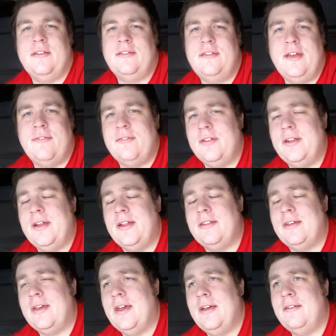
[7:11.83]
That's definitely not
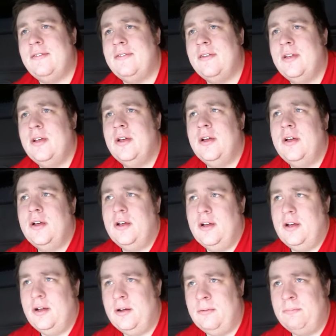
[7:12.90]
the case.
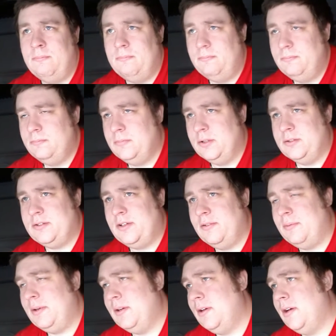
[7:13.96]
No,
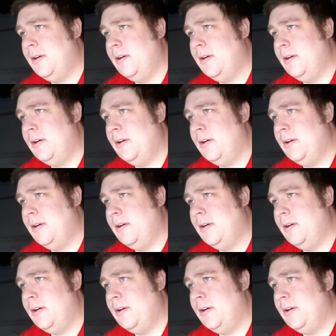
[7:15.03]
excuse me.